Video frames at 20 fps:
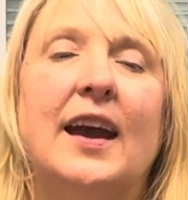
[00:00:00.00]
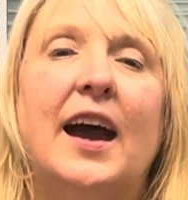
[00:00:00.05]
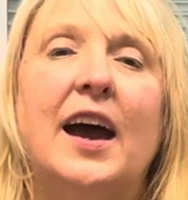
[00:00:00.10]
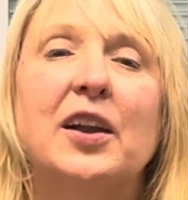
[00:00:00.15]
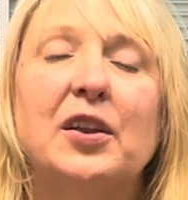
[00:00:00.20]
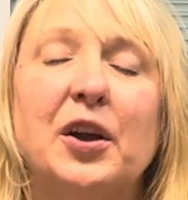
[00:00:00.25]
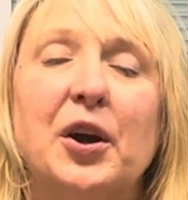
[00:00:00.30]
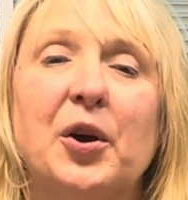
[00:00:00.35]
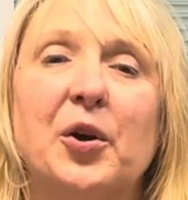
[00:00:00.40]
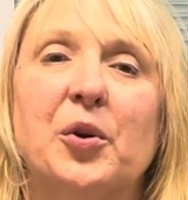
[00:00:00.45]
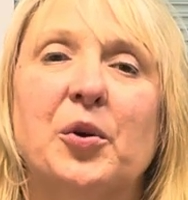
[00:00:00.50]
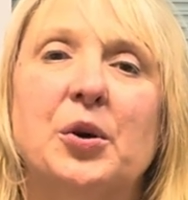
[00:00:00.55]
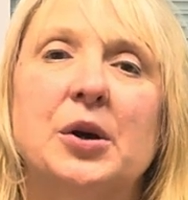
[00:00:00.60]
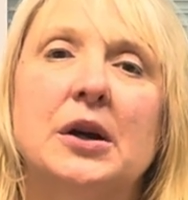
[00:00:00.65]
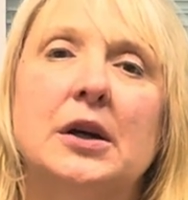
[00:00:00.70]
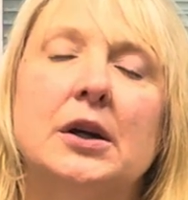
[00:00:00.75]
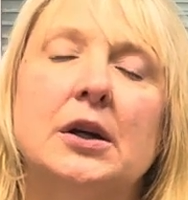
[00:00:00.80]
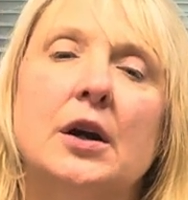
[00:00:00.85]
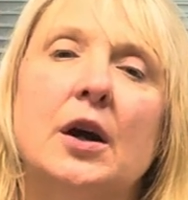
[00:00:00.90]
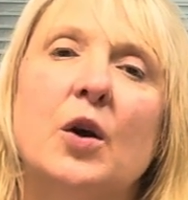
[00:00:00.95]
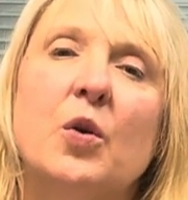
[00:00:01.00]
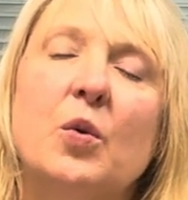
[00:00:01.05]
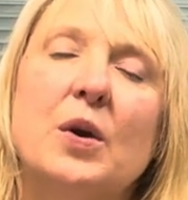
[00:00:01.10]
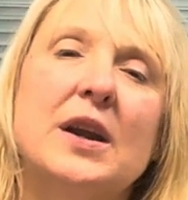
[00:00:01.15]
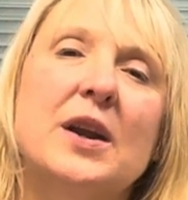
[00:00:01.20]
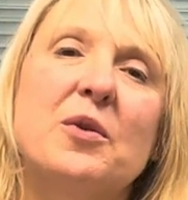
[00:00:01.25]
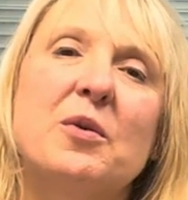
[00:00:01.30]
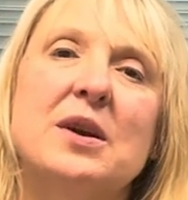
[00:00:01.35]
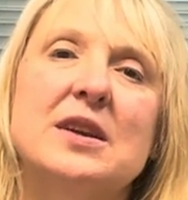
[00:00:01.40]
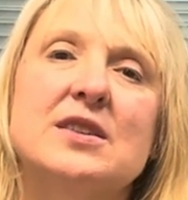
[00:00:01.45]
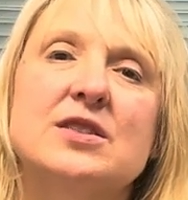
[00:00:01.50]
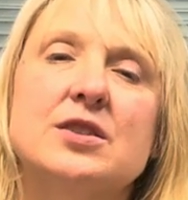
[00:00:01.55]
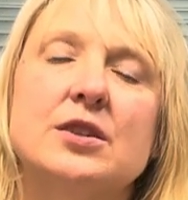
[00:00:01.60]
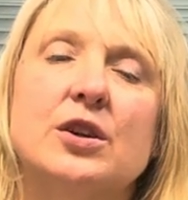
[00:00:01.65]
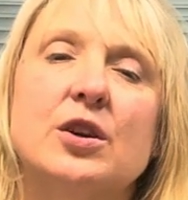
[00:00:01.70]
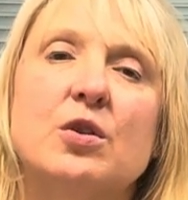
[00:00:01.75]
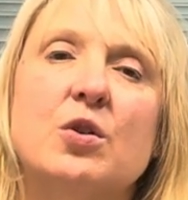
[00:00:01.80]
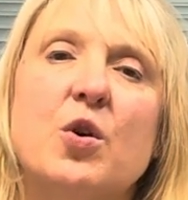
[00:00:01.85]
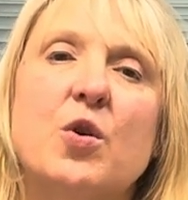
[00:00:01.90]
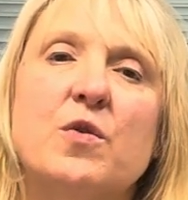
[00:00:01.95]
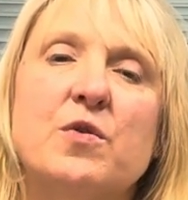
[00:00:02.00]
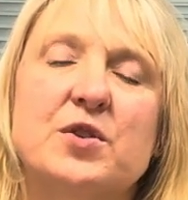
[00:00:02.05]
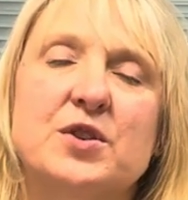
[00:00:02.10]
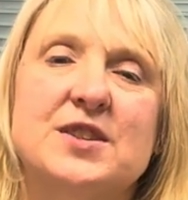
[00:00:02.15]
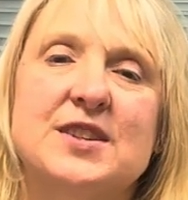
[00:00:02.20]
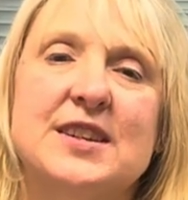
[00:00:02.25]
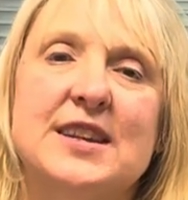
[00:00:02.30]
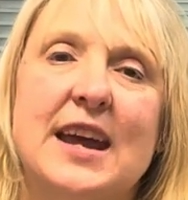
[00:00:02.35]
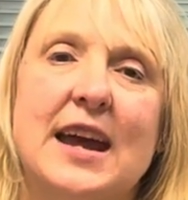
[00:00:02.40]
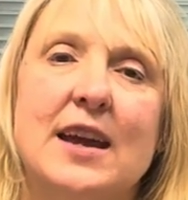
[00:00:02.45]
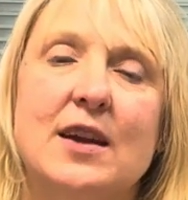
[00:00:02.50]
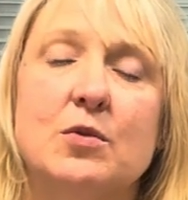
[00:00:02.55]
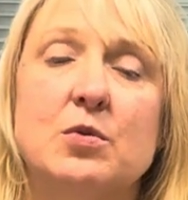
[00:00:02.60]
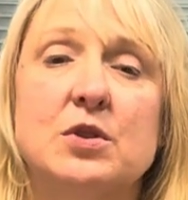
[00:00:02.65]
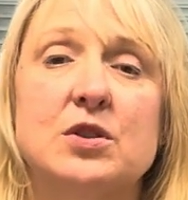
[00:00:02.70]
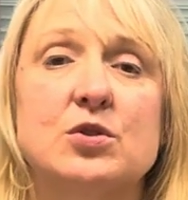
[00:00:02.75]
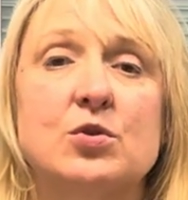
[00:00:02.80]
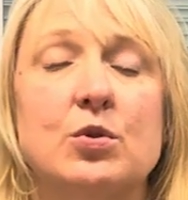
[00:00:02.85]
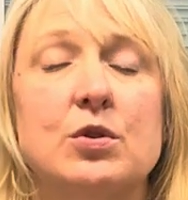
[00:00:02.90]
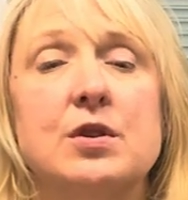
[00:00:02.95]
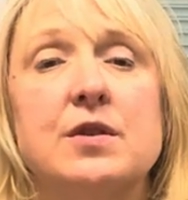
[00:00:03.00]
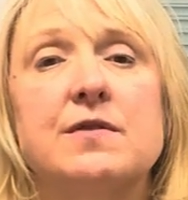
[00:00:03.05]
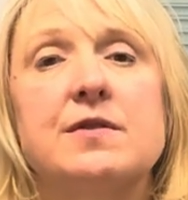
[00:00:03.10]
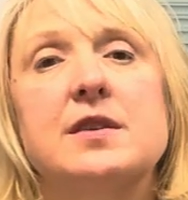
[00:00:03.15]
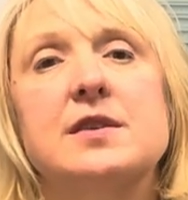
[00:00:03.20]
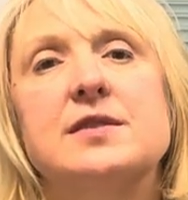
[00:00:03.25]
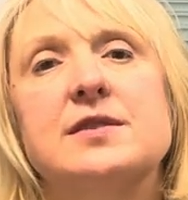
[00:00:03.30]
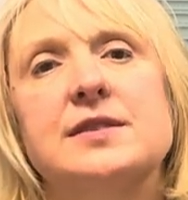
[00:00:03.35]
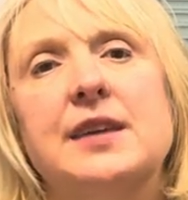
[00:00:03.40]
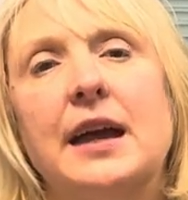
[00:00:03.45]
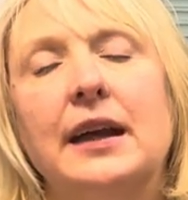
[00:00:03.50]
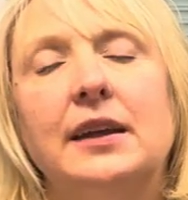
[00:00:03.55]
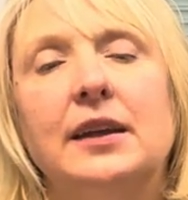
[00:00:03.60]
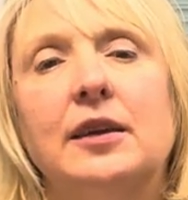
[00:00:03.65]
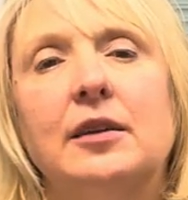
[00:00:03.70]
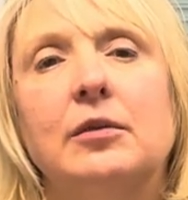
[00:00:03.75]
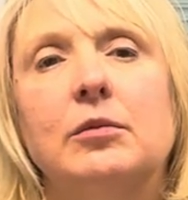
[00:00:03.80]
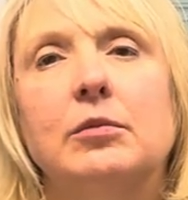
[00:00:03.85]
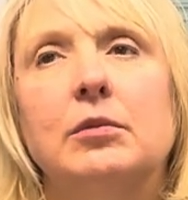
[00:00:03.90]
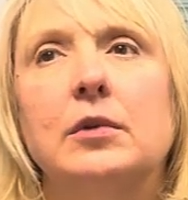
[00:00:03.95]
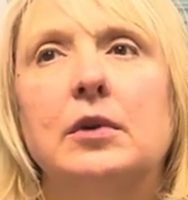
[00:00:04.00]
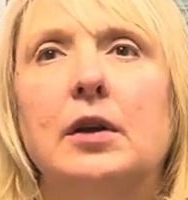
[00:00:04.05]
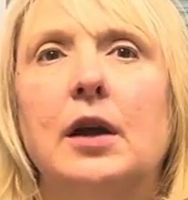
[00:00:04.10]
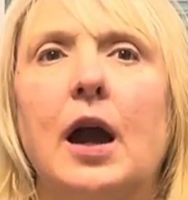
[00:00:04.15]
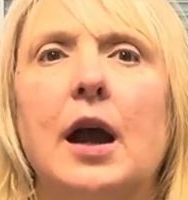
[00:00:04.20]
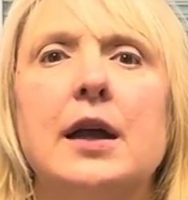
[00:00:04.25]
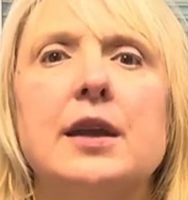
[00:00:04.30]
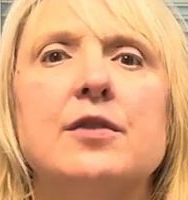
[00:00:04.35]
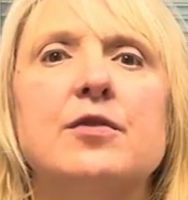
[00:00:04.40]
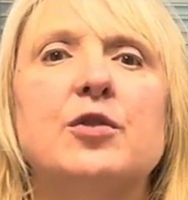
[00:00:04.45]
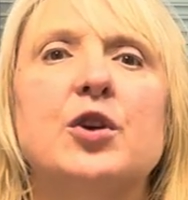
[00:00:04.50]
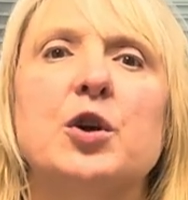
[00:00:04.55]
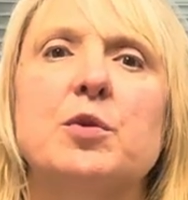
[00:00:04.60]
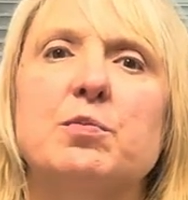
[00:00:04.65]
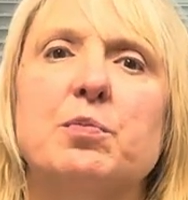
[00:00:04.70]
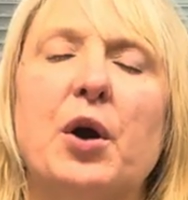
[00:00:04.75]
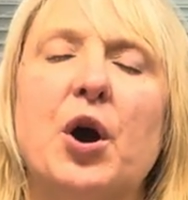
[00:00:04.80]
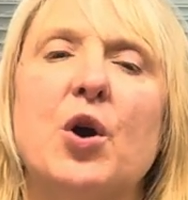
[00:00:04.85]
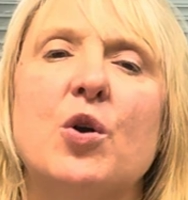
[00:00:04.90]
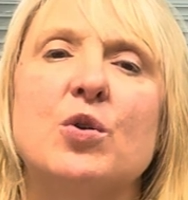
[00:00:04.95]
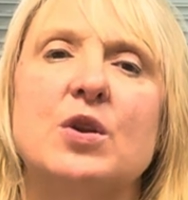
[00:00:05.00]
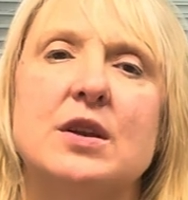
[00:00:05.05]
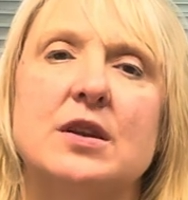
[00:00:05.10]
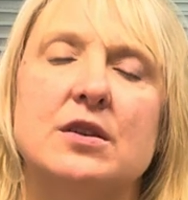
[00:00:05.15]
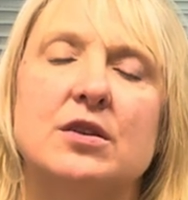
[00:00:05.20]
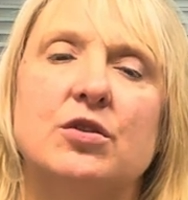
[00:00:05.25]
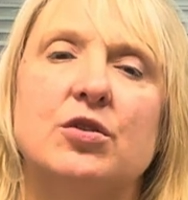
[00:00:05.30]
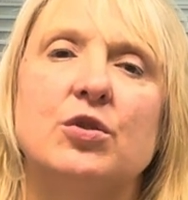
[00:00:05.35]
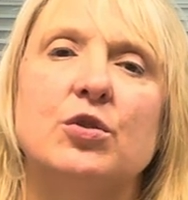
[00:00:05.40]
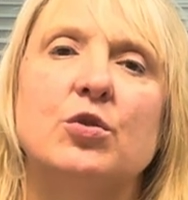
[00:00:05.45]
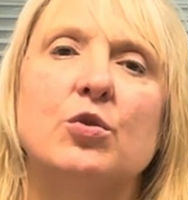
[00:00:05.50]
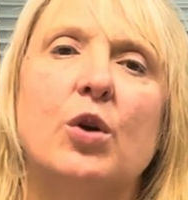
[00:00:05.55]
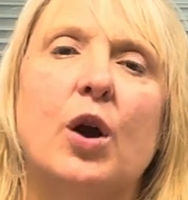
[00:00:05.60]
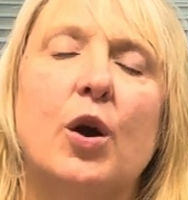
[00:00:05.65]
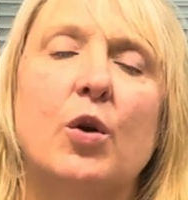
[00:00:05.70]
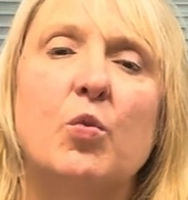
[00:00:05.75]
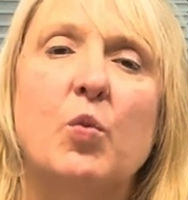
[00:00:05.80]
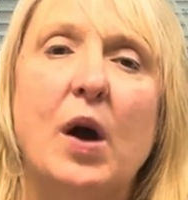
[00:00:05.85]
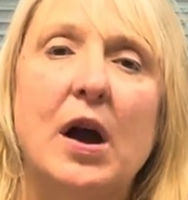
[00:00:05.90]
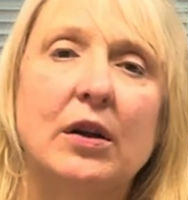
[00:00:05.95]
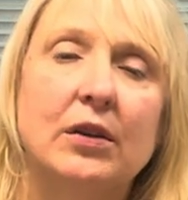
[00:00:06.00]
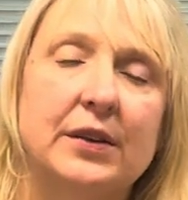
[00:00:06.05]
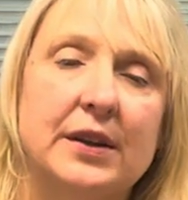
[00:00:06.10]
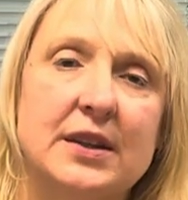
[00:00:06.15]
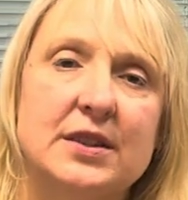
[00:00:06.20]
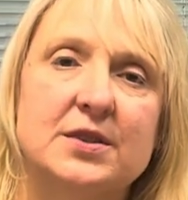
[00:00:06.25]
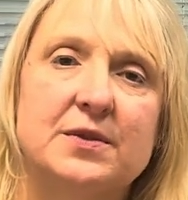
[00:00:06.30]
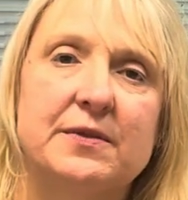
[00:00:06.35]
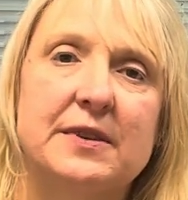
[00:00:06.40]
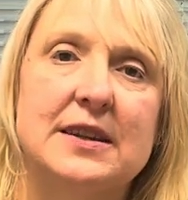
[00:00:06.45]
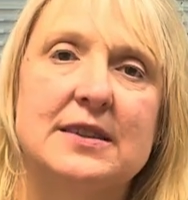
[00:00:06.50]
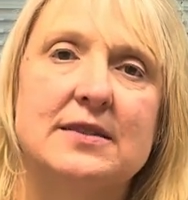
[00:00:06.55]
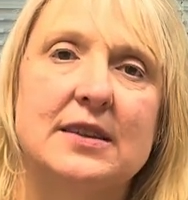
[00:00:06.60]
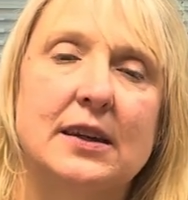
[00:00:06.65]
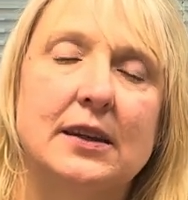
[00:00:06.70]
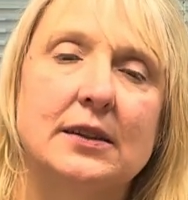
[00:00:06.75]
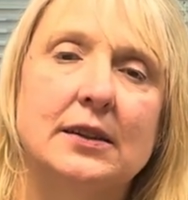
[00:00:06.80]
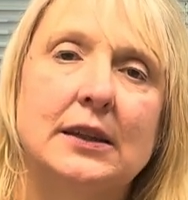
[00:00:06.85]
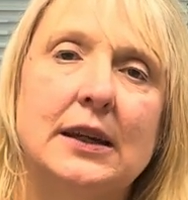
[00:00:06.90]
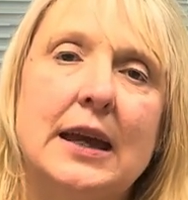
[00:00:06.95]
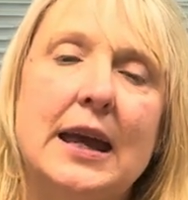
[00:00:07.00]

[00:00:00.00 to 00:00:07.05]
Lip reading: Hello. What I wanted to go over today was sort of the second kind of component to our wellness visit.